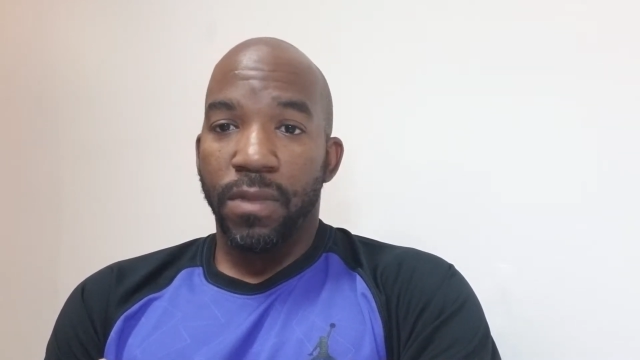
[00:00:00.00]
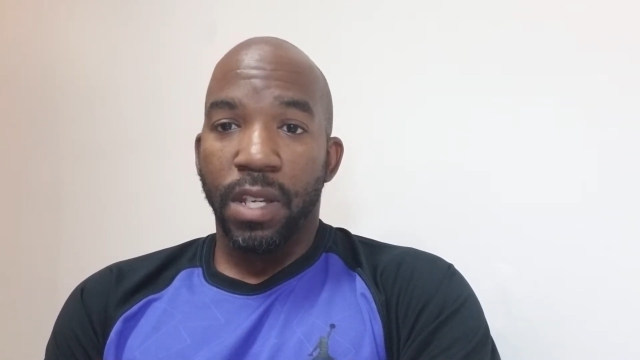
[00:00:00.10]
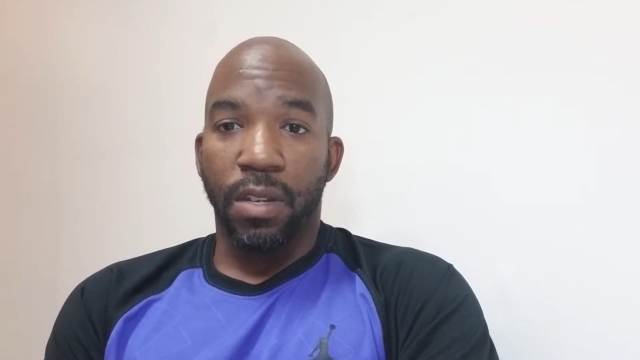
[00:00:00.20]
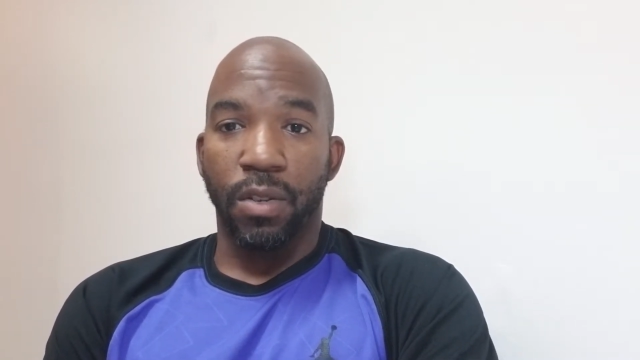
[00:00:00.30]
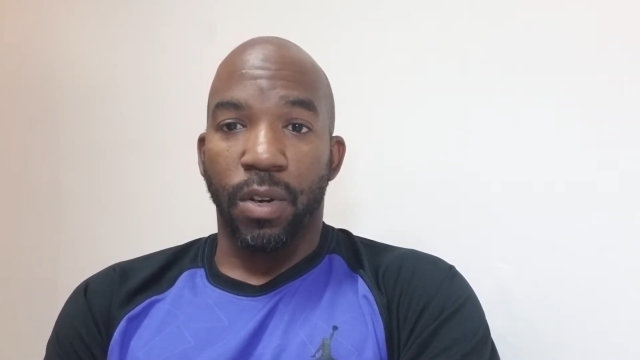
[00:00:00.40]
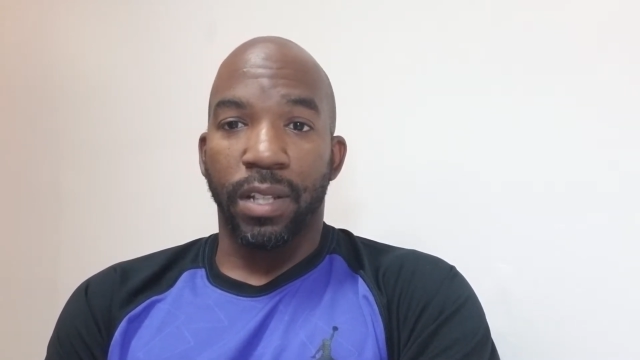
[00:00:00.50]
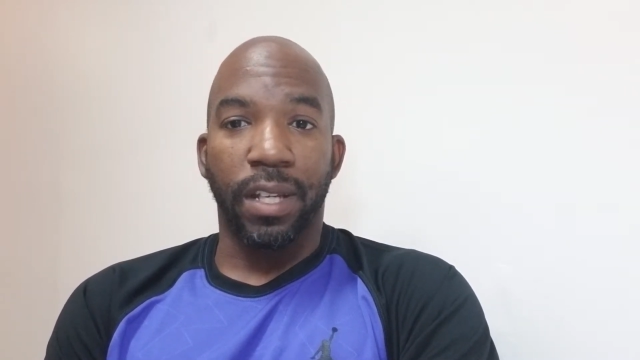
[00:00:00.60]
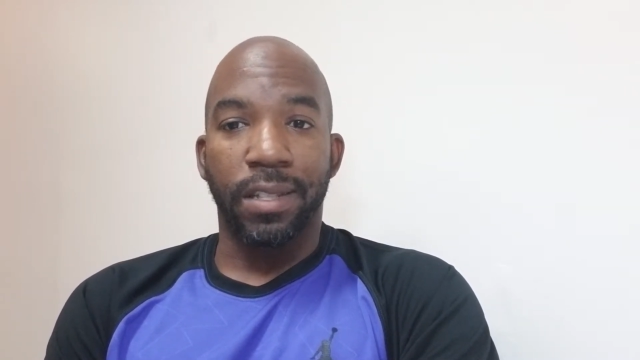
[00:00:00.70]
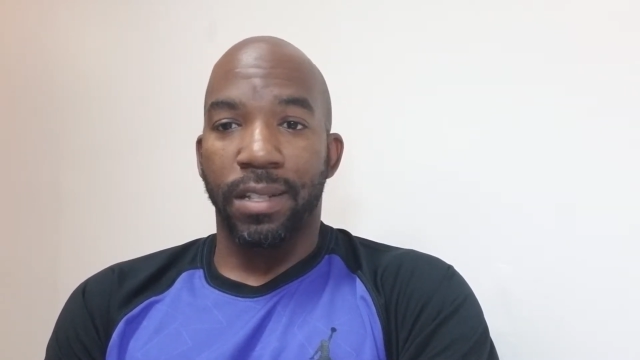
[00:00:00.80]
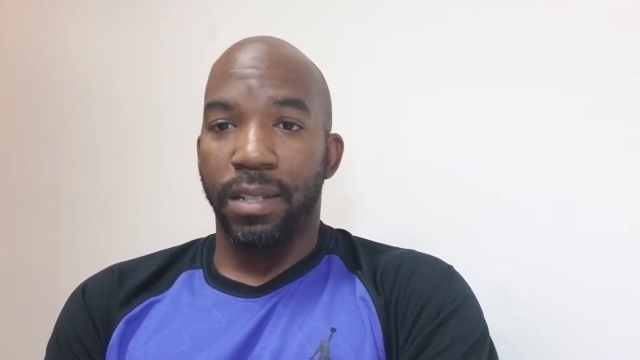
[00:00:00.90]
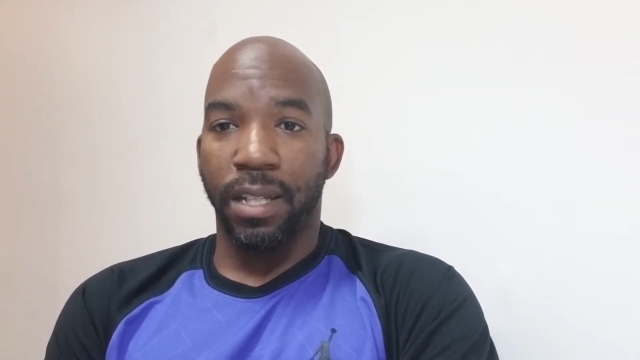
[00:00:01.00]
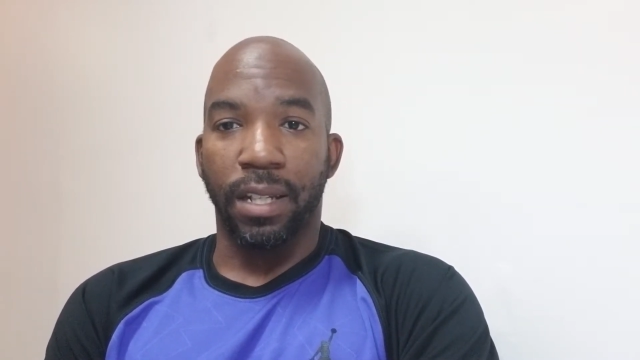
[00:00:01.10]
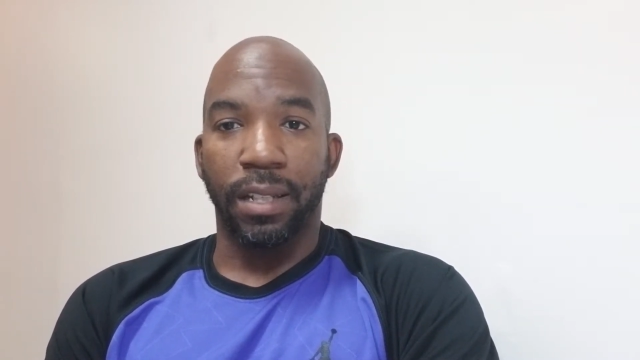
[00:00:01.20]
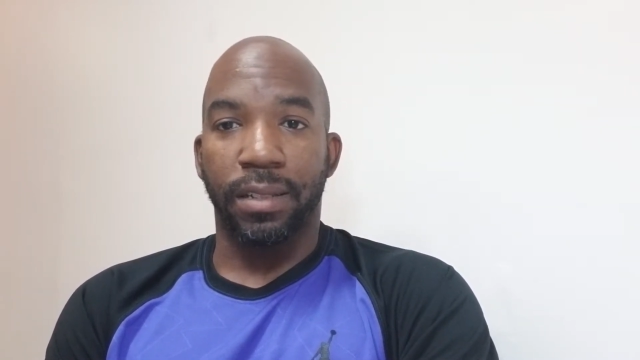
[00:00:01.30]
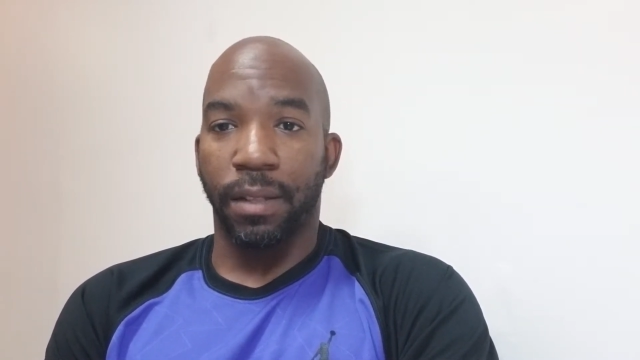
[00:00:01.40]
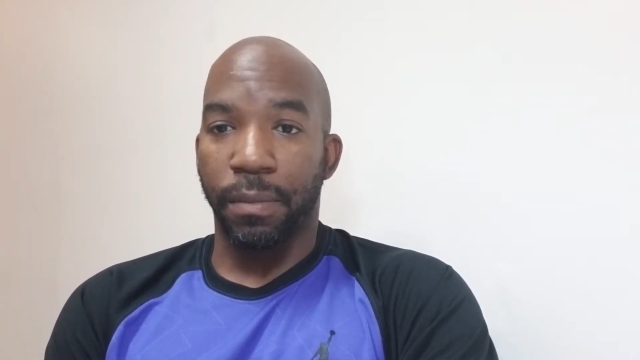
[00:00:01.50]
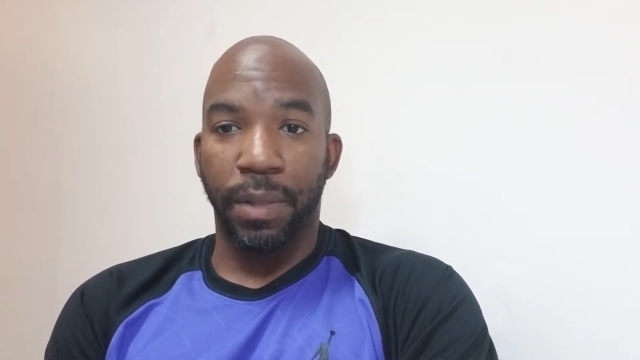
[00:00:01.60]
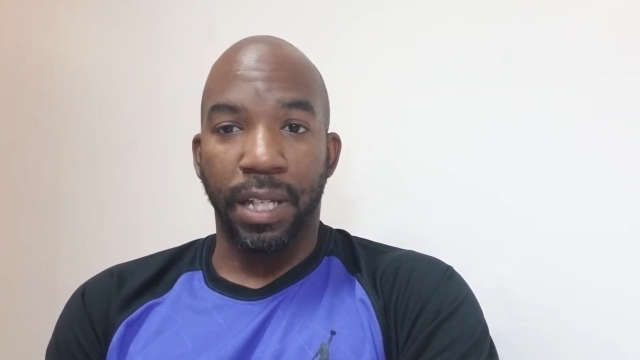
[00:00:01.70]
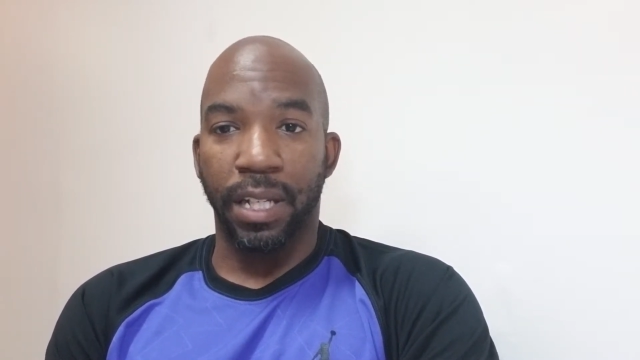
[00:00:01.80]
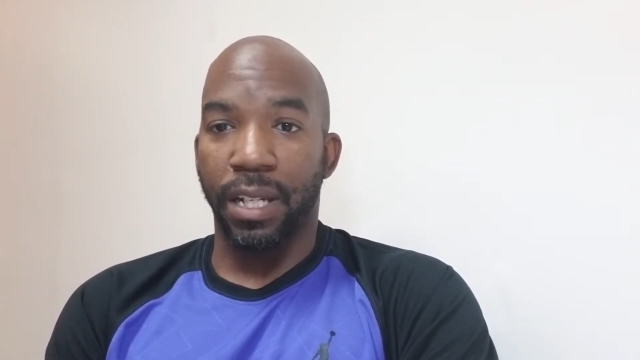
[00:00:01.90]
at the end of the day, that's still a
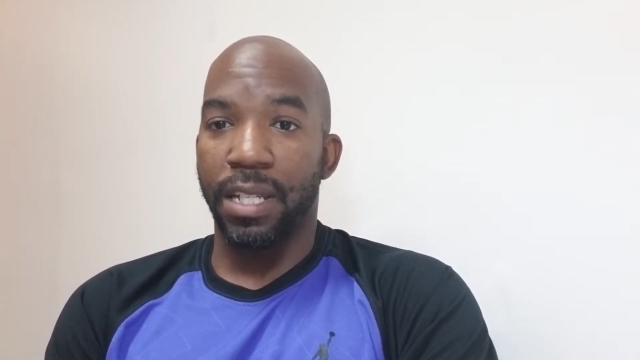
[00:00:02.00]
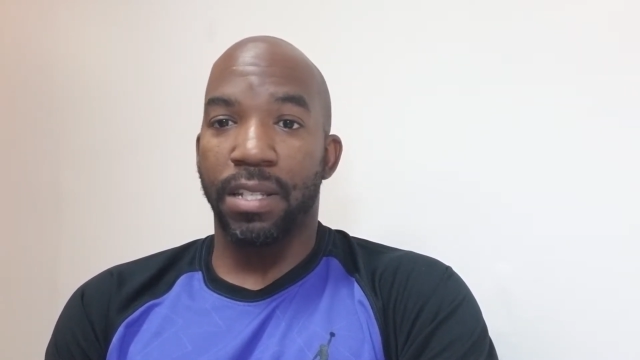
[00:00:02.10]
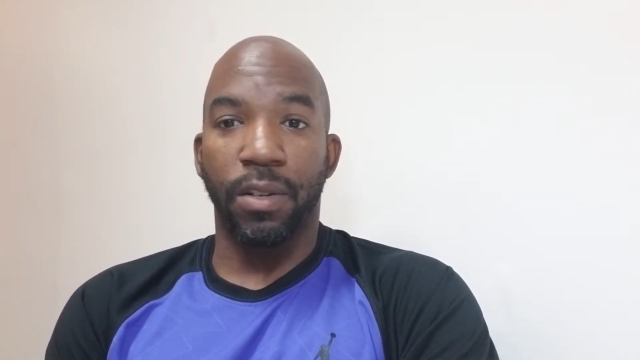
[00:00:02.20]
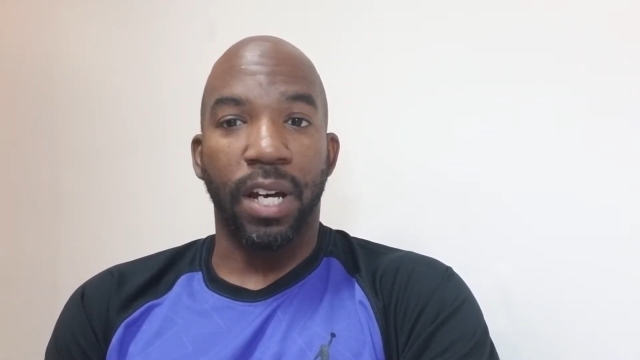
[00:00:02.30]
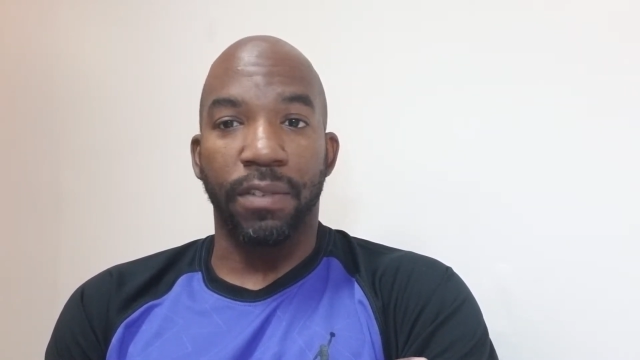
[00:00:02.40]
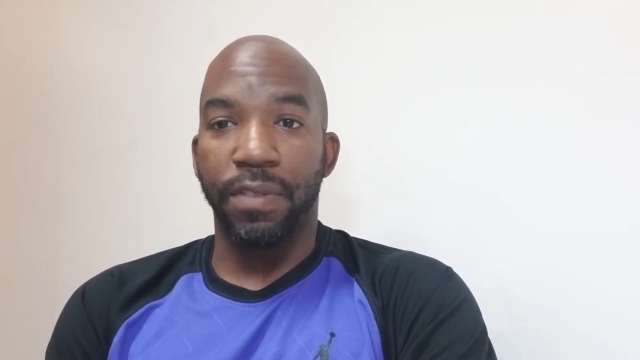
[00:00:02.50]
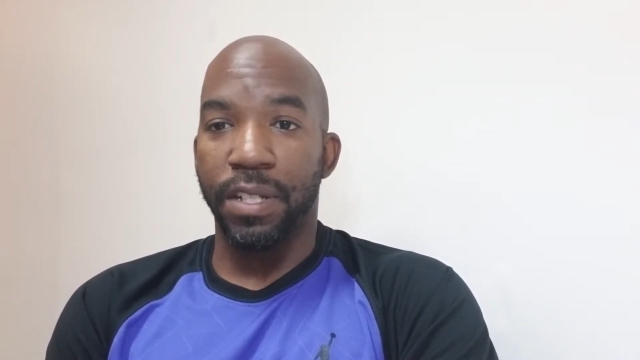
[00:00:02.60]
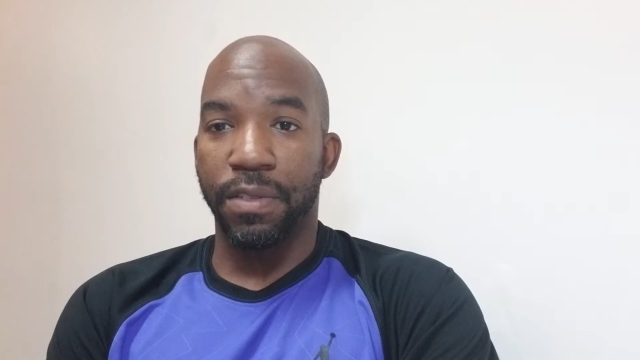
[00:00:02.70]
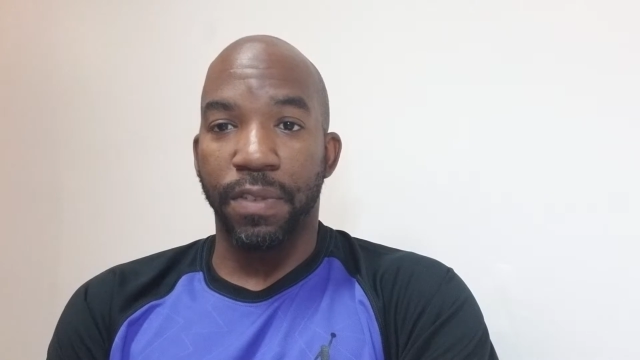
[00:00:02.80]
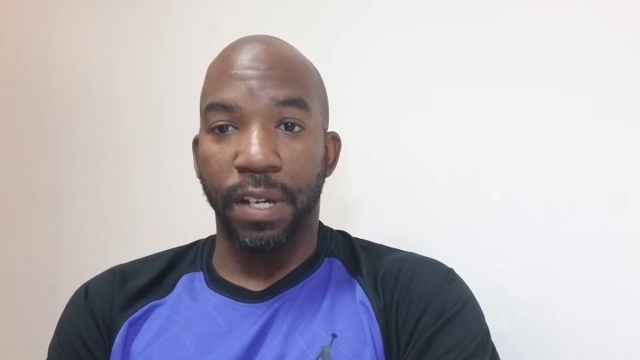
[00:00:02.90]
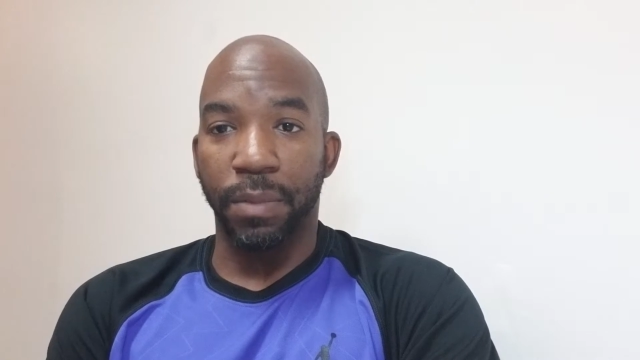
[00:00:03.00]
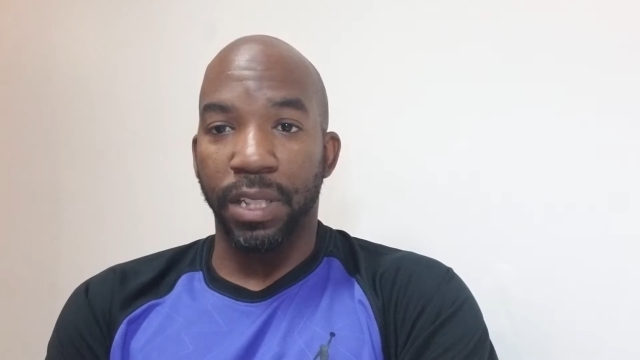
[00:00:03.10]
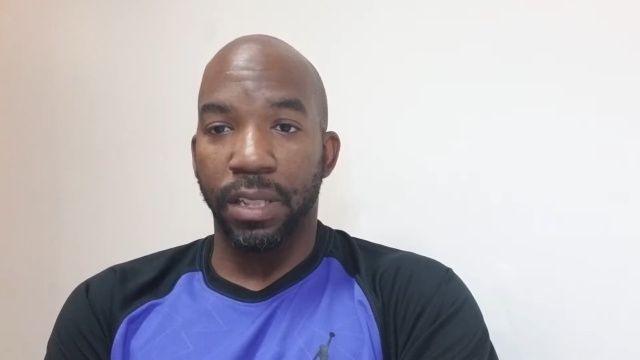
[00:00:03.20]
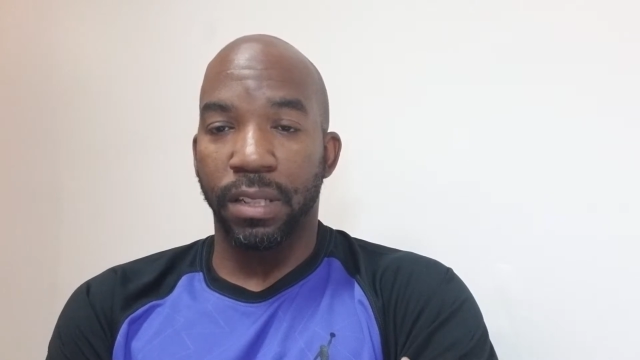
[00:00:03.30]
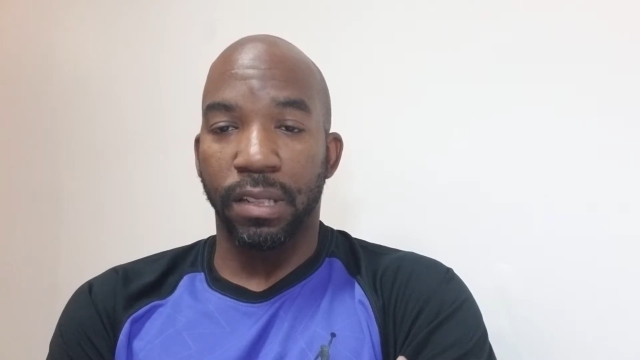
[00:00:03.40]
man, and he still got to feed his family,